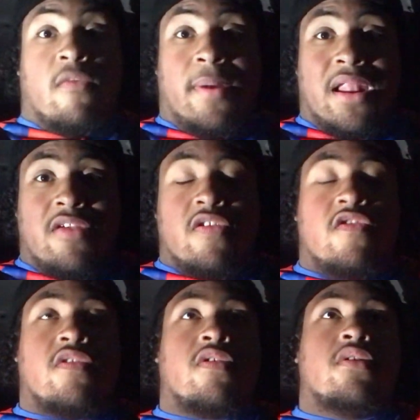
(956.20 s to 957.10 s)
from Palace. It's
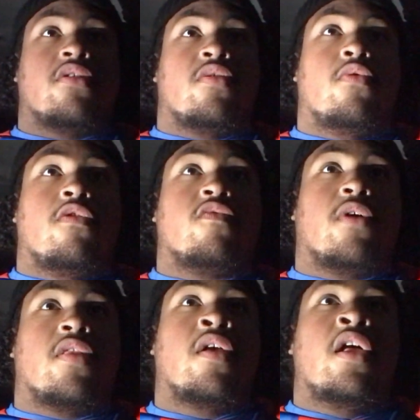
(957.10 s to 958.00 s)
just as good as the Wolves
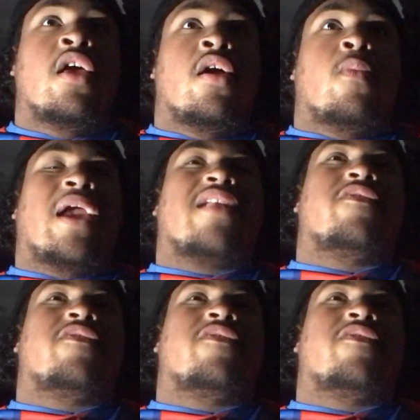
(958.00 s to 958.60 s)
one. We had